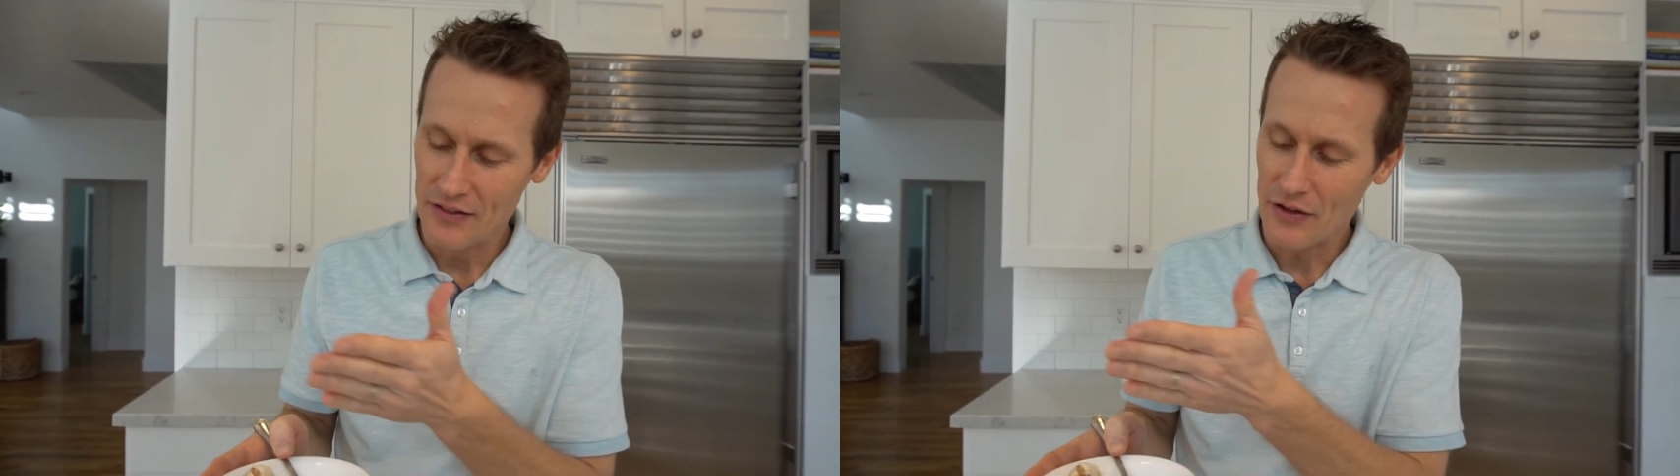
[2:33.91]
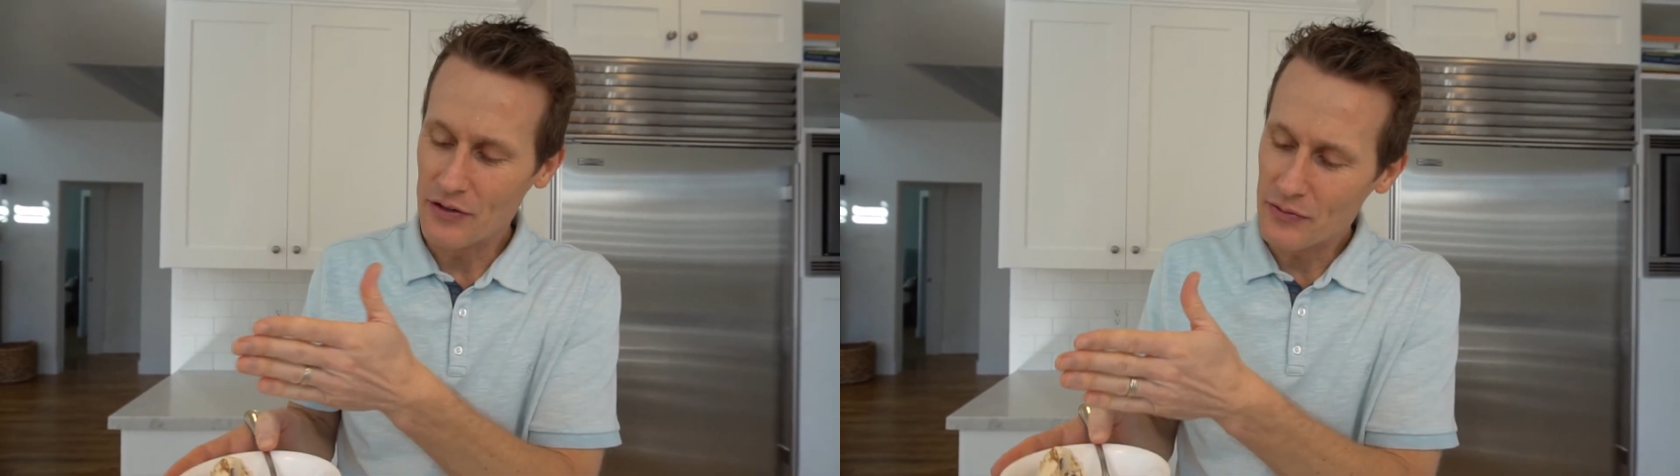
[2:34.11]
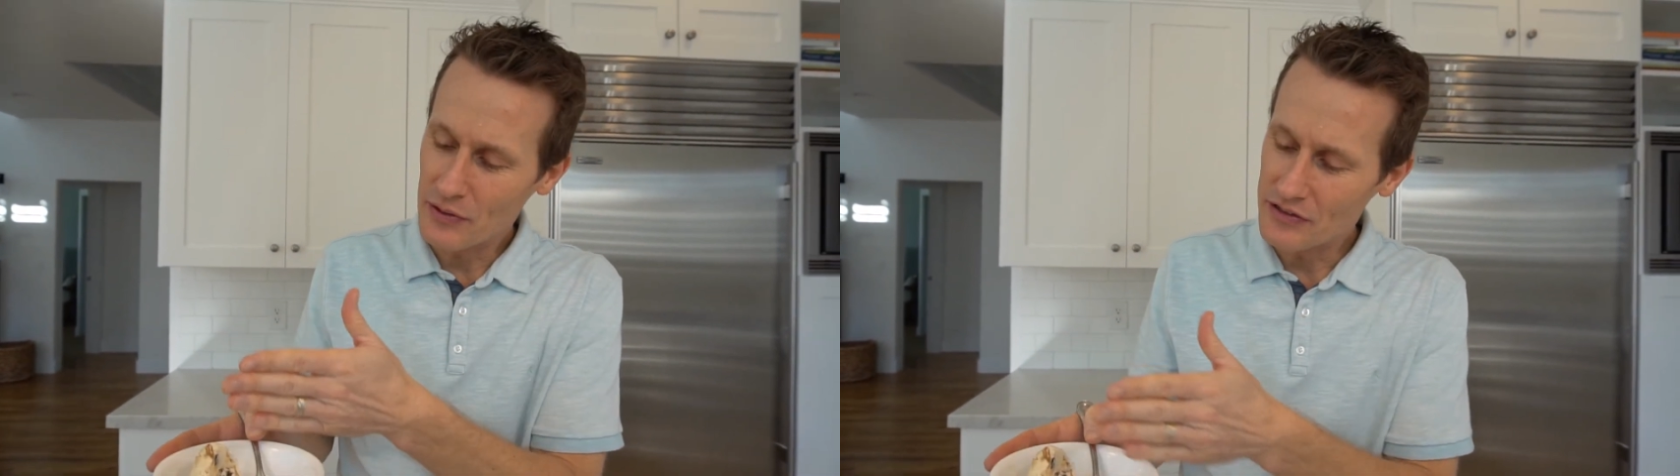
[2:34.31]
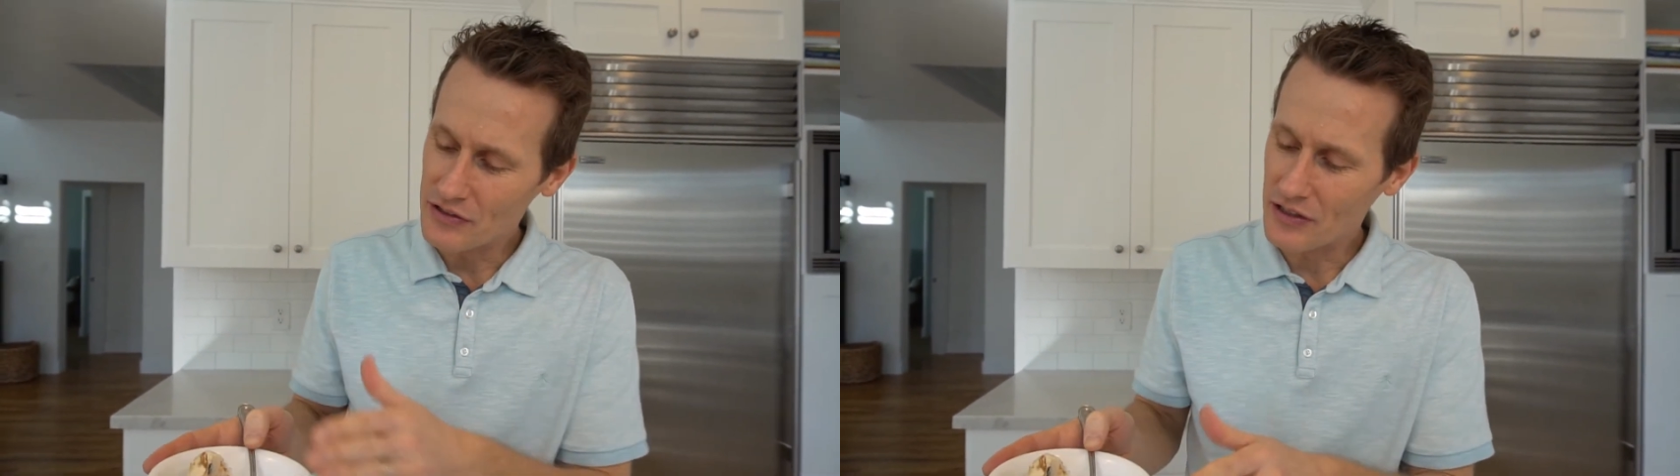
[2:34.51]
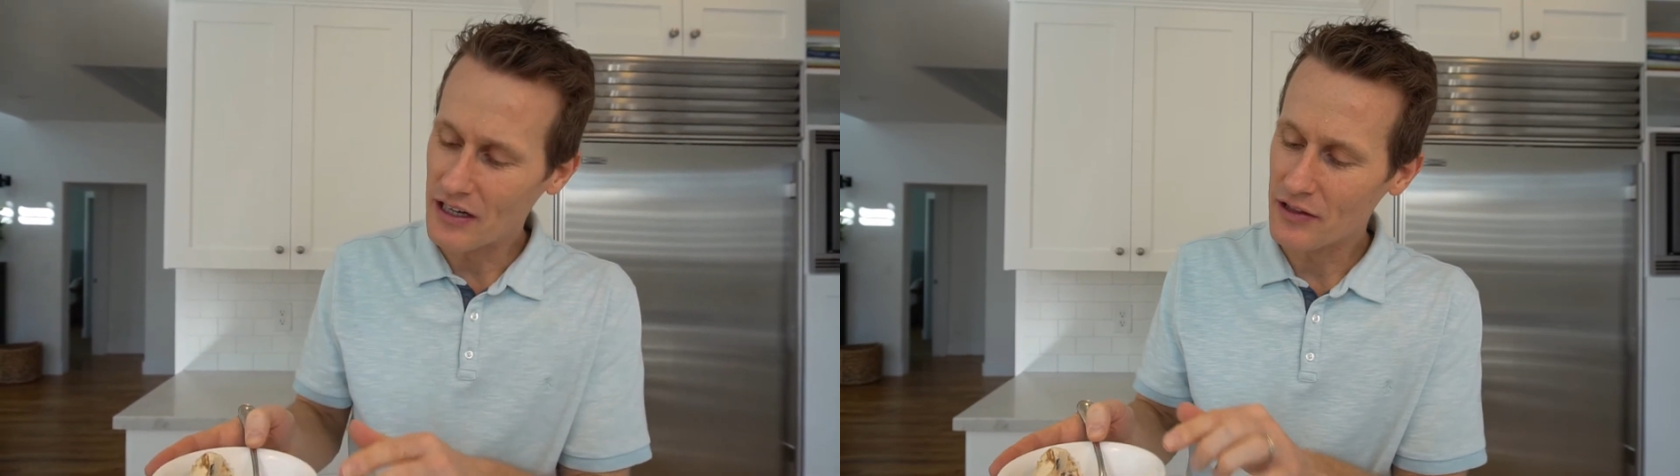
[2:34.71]
those ones
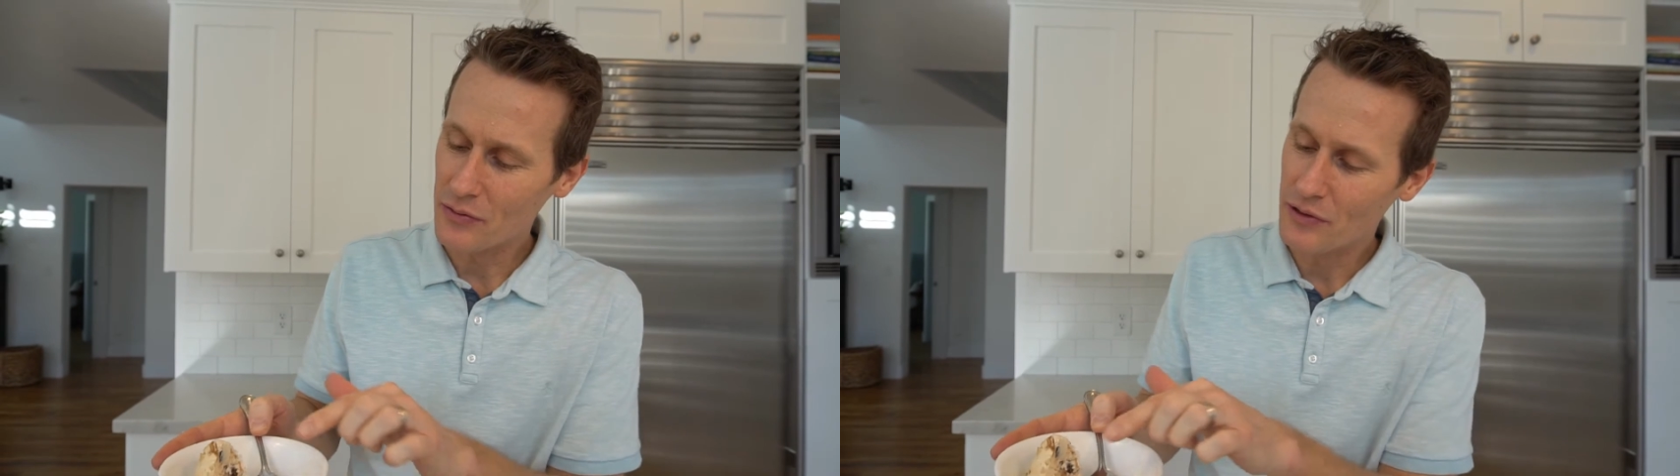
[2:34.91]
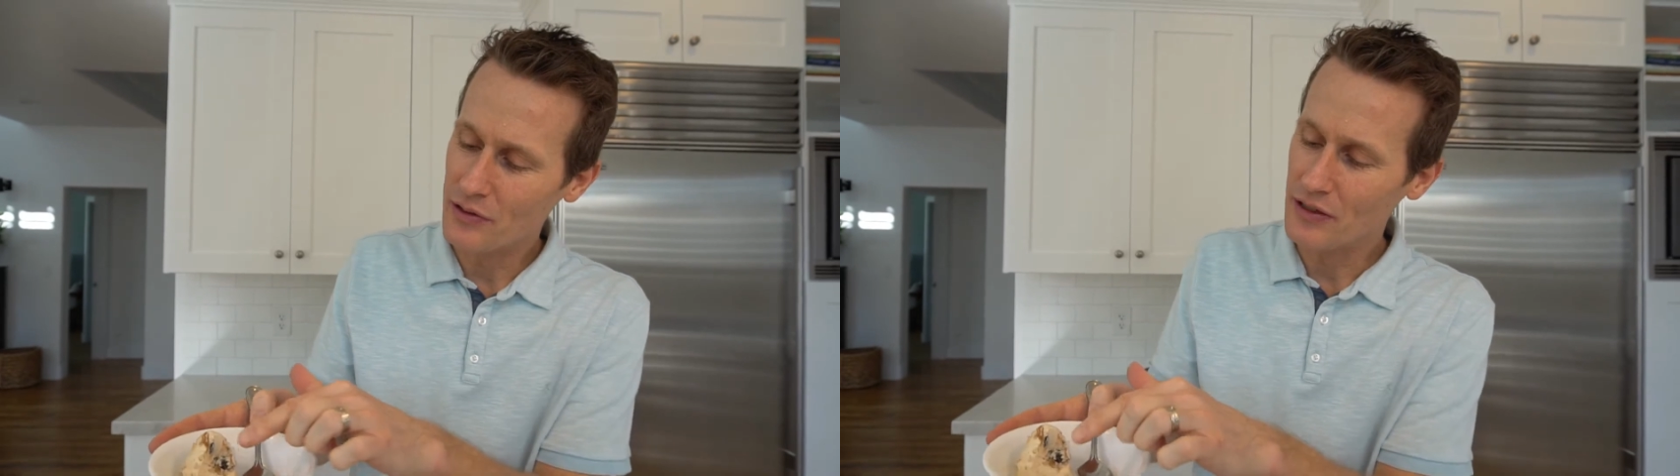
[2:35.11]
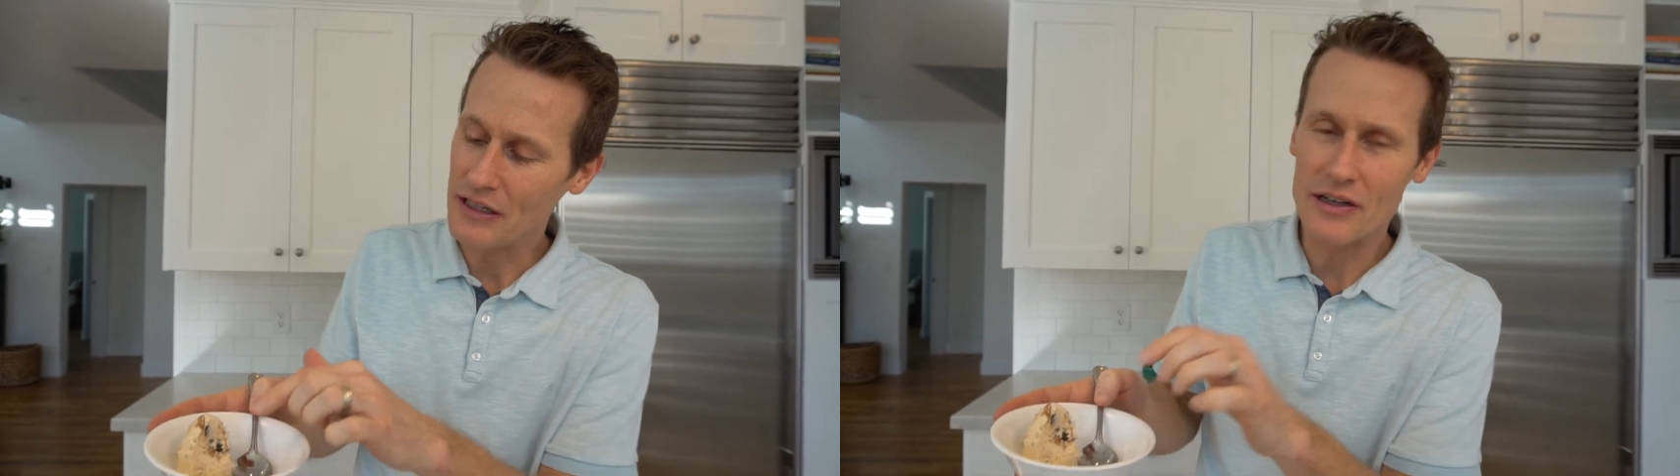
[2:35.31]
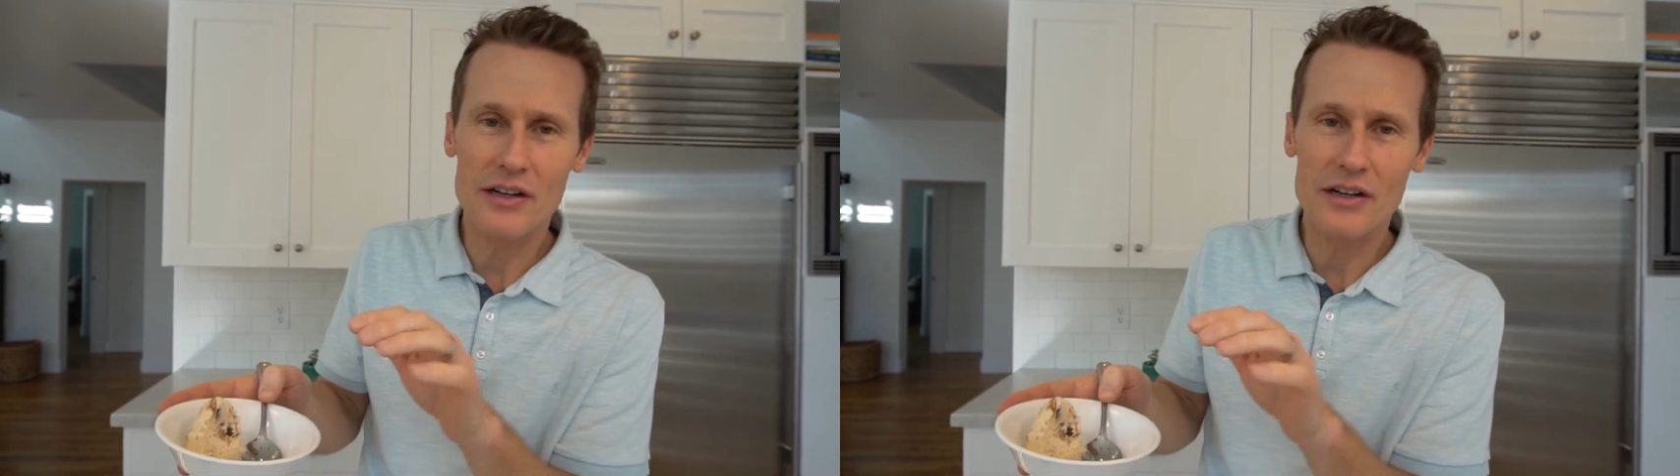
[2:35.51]
you cut through and you